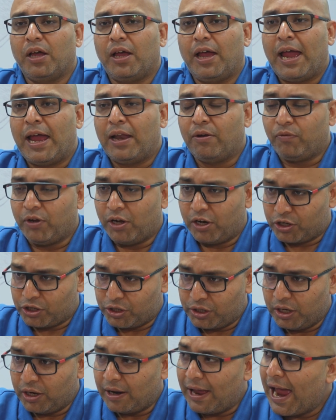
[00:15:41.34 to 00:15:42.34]
And we are
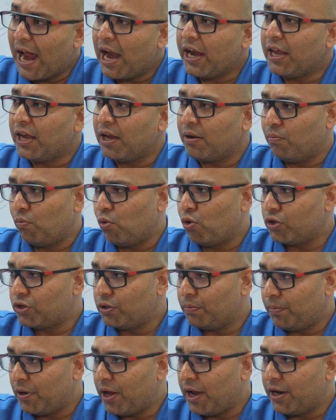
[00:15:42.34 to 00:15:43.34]
still adding more
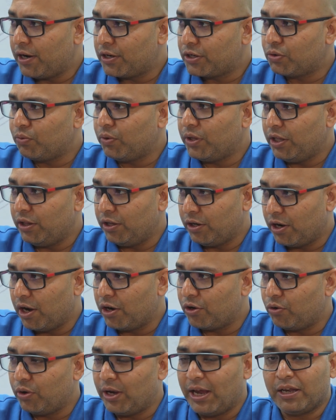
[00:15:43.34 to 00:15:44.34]
suppliers within the
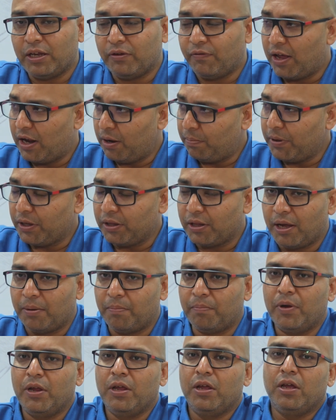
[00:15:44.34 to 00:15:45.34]
country and developing
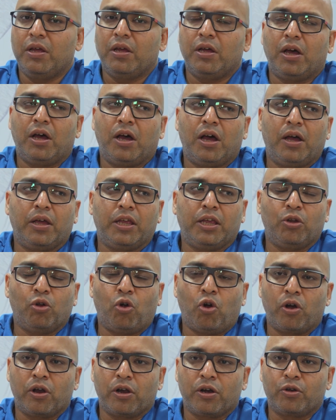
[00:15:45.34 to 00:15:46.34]
them in
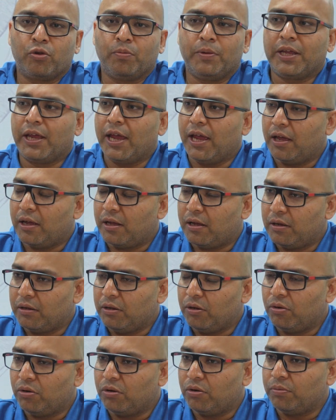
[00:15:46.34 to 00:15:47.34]
order to be,
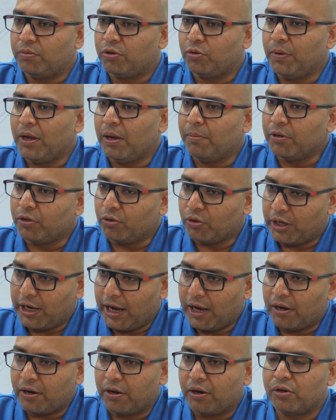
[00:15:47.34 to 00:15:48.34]
to be able to
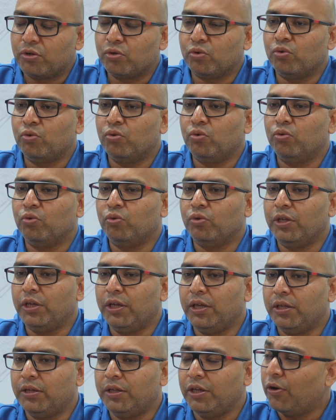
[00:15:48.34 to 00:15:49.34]
cater to
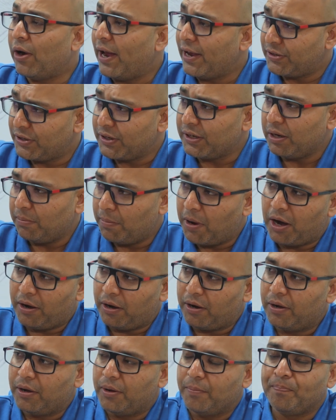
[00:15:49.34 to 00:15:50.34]
the rising
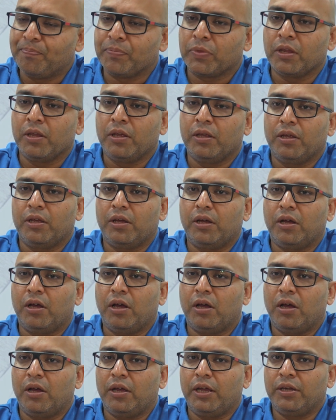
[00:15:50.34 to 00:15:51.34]
demand.
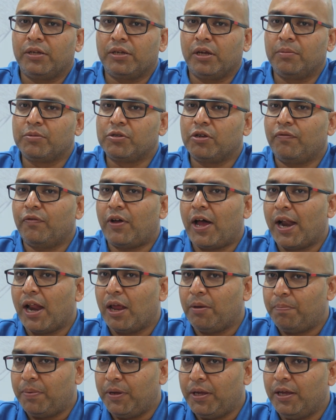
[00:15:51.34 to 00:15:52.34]
In terms of
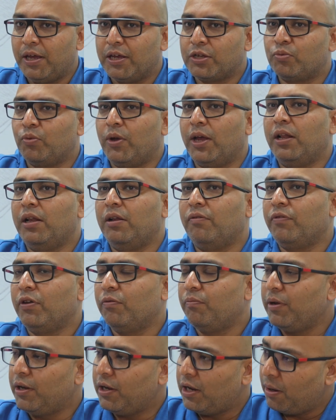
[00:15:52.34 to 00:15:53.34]
RIP as well,
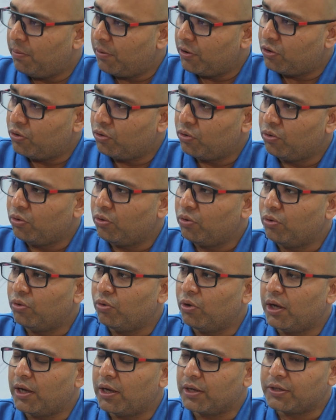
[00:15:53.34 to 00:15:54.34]
we've been able
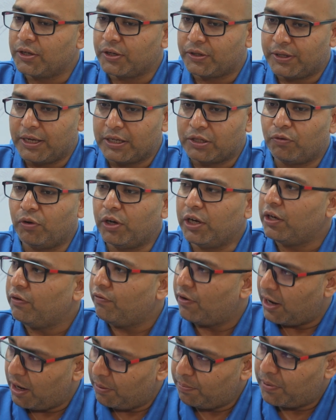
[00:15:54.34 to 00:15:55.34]
to successfully
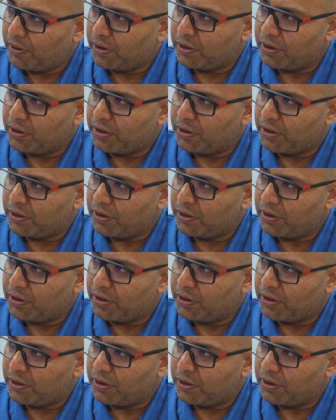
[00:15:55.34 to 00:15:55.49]
develop